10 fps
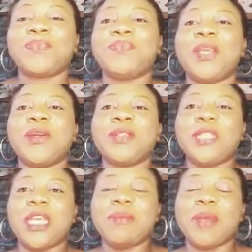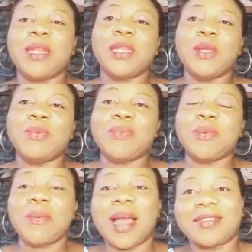May your name alone be
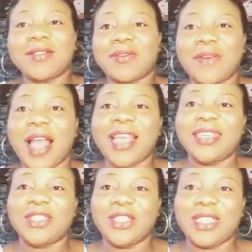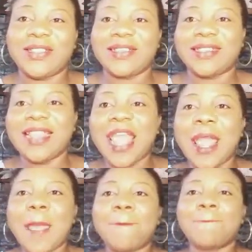magnified in Jesus'
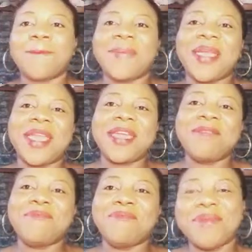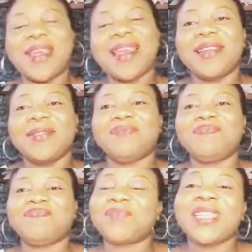name.
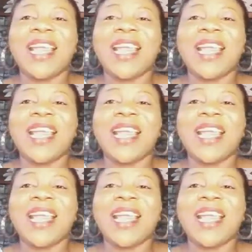Amen.